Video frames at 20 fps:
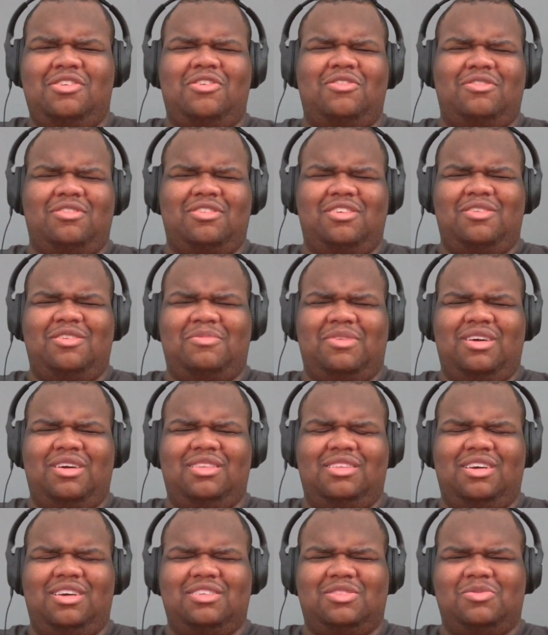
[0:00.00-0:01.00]
Hold up, I
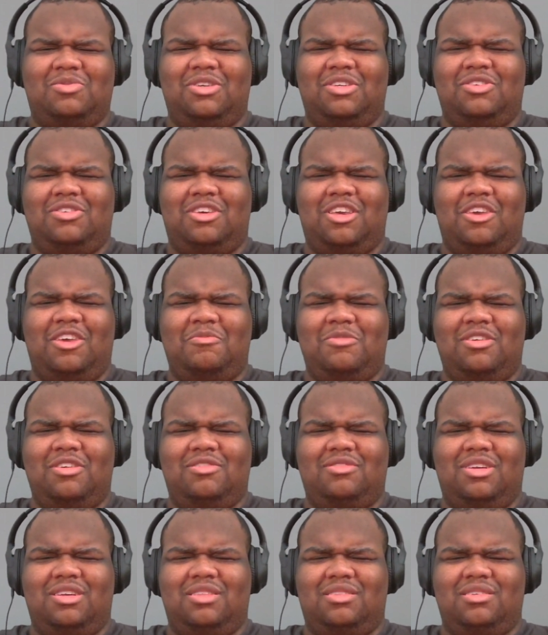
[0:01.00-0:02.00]
like the way you came in
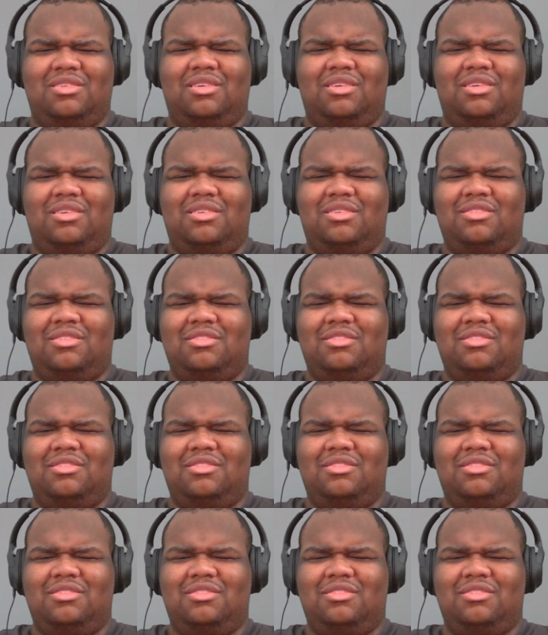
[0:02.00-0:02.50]
right there.